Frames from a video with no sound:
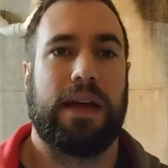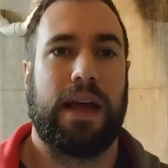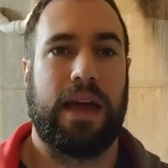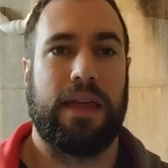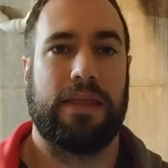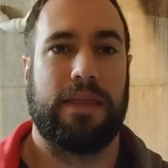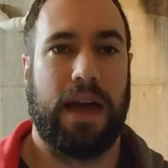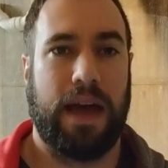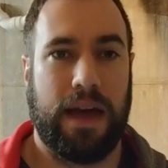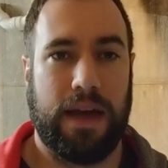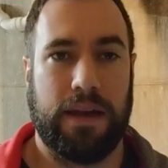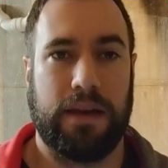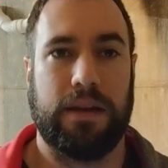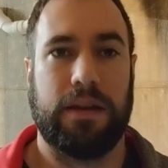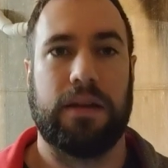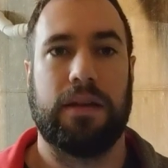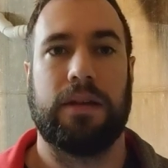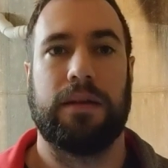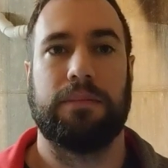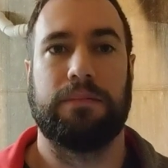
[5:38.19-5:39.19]
and
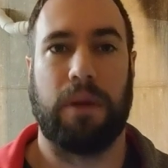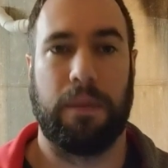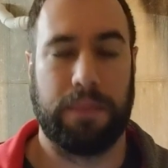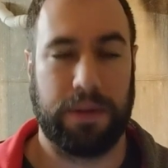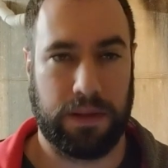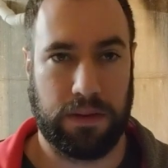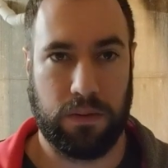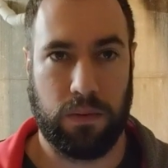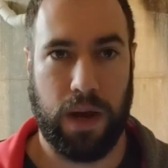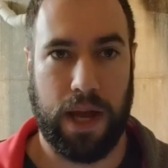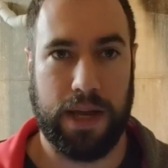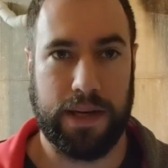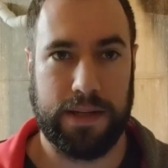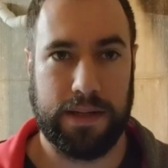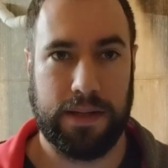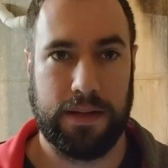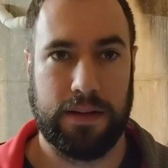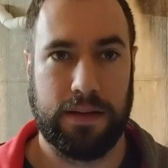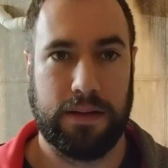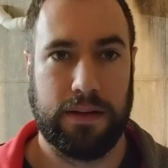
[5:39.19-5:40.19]
then bumping the
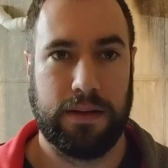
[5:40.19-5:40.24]
weight